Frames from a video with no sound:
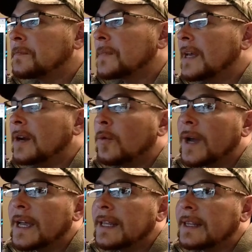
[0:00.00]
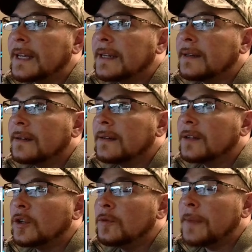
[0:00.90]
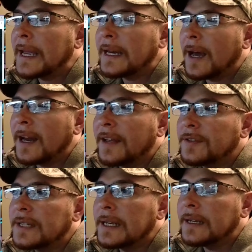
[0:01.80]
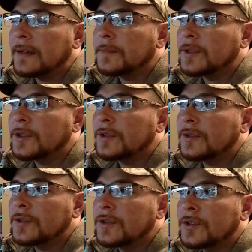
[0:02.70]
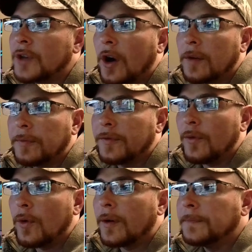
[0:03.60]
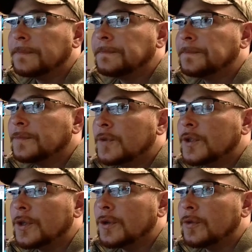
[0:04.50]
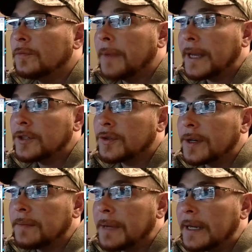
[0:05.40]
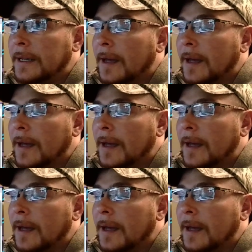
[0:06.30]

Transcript: in a way that you may not have seen him talk before to mainstream media.